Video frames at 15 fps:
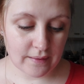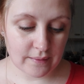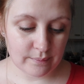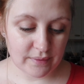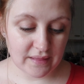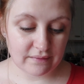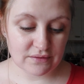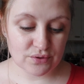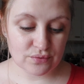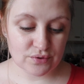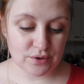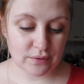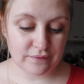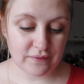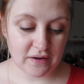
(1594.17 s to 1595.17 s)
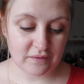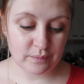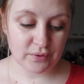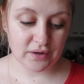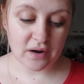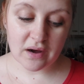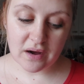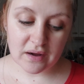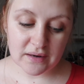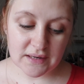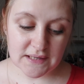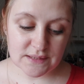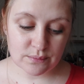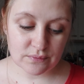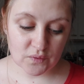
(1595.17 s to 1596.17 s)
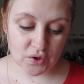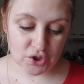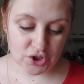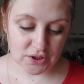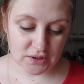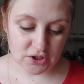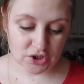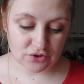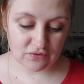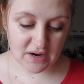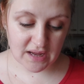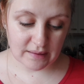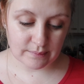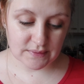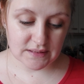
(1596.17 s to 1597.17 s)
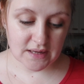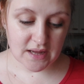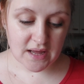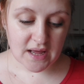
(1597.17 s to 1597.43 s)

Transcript: But there is also a 5-point harness with cushioned straps,